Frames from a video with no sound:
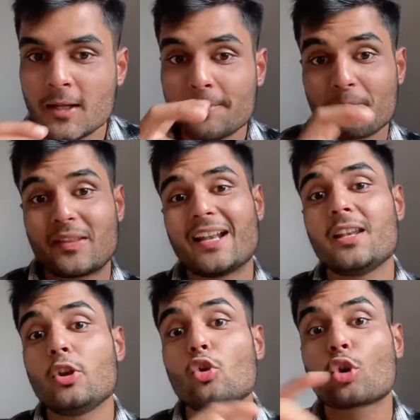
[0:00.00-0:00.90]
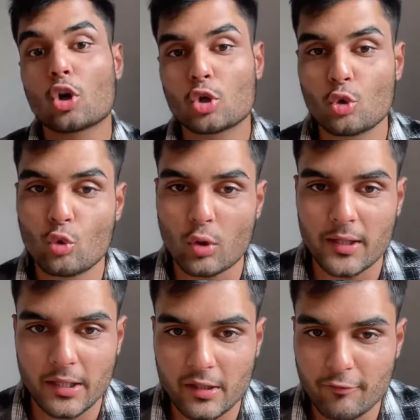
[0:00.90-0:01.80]
then you talk to a
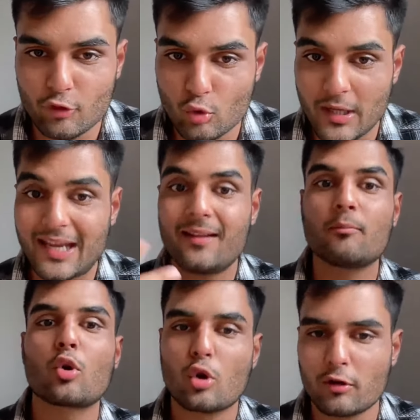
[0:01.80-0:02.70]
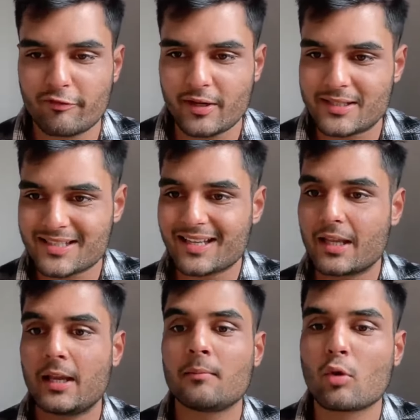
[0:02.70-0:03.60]
native to gain more confidence and
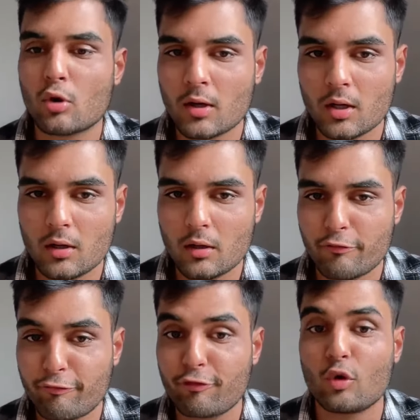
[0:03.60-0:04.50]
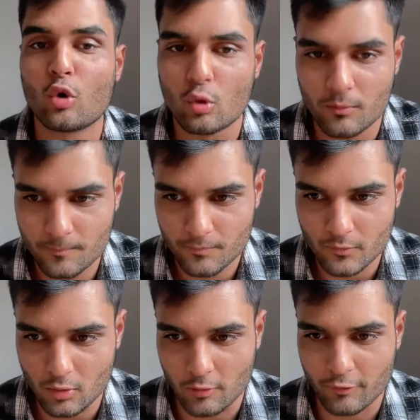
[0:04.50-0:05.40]
gain more flow
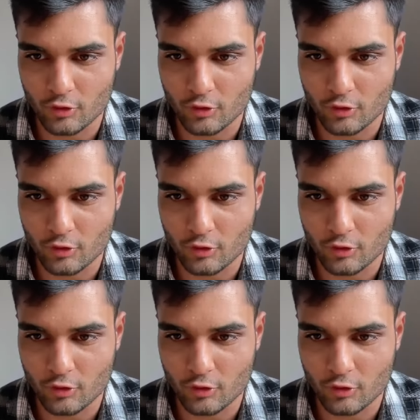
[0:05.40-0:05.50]
of your